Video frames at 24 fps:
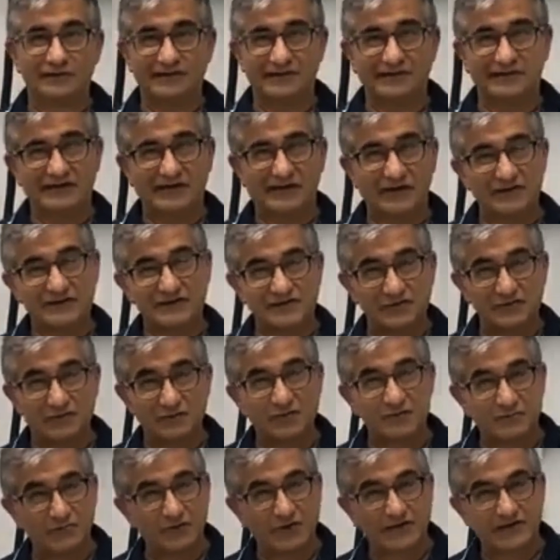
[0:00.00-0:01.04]
is there
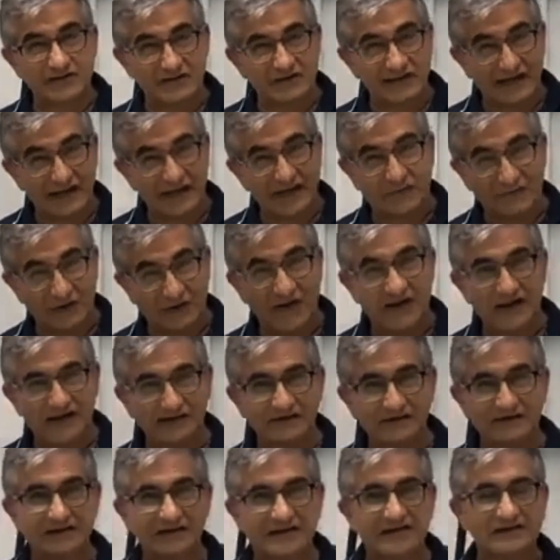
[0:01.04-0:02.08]
real pressure to get it right?
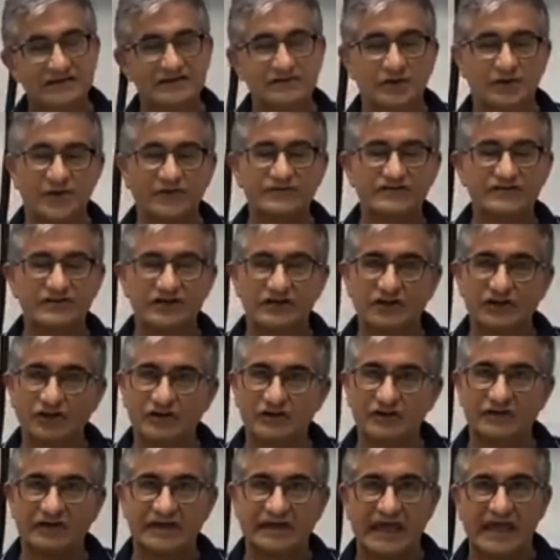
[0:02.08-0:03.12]
So I've seen a lot
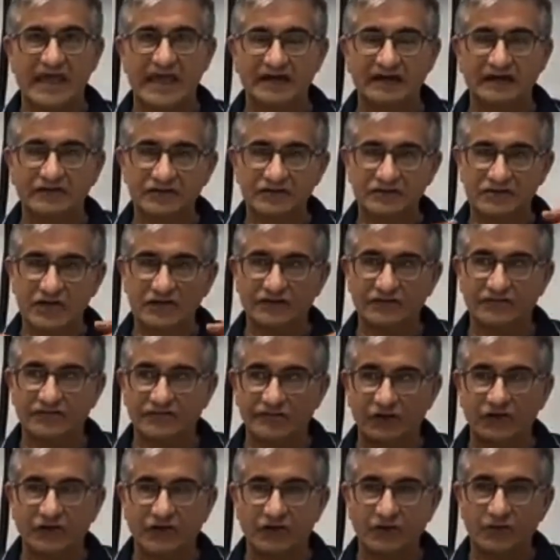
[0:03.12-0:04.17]
of accounting that don't
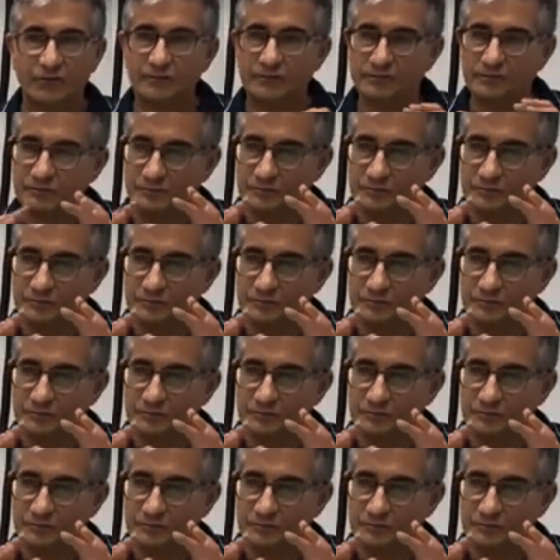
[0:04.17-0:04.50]
follow